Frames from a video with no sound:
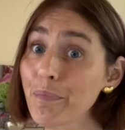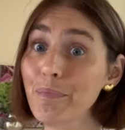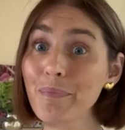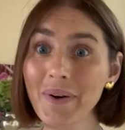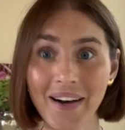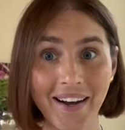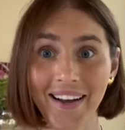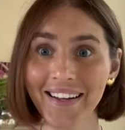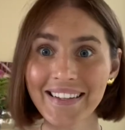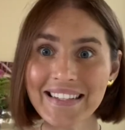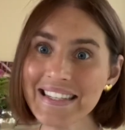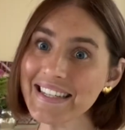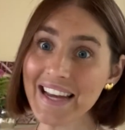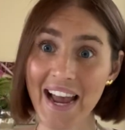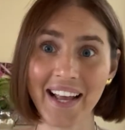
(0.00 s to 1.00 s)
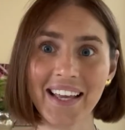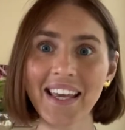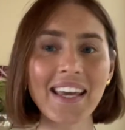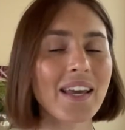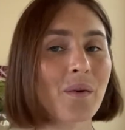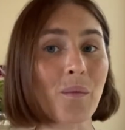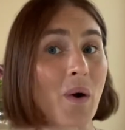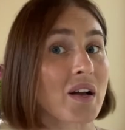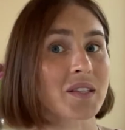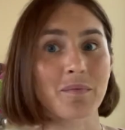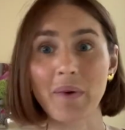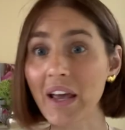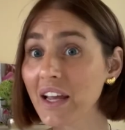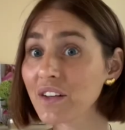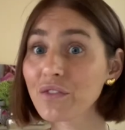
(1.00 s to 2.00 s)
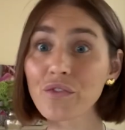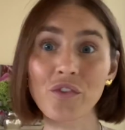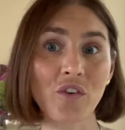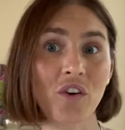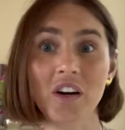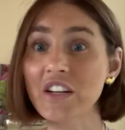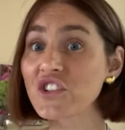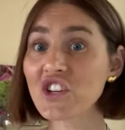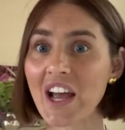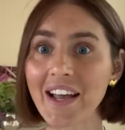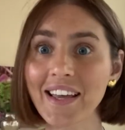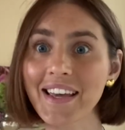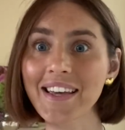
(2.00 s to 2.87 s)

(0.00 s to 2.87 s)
but Jackie was made for Jackie